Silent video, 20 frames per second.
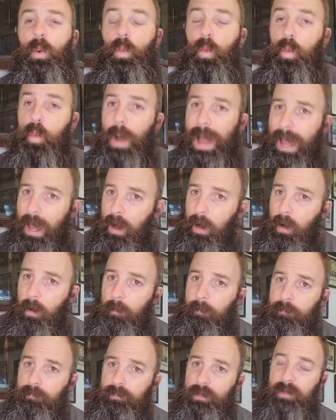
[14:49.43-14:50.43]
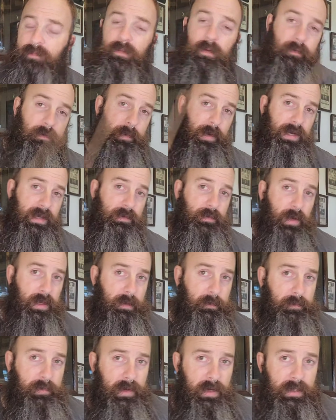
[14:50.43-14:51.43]
Well, if everybody's read
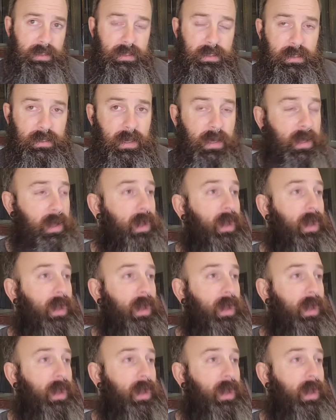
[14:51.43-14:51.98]
the books,